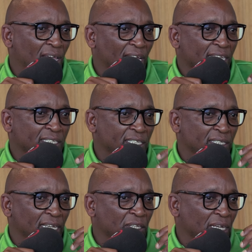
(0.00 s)
and
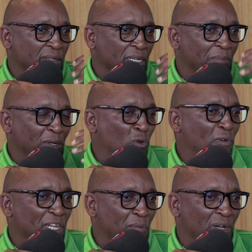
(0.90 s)
it, and and and. But
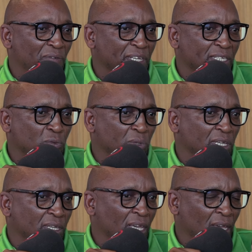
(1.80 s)
over and above that, we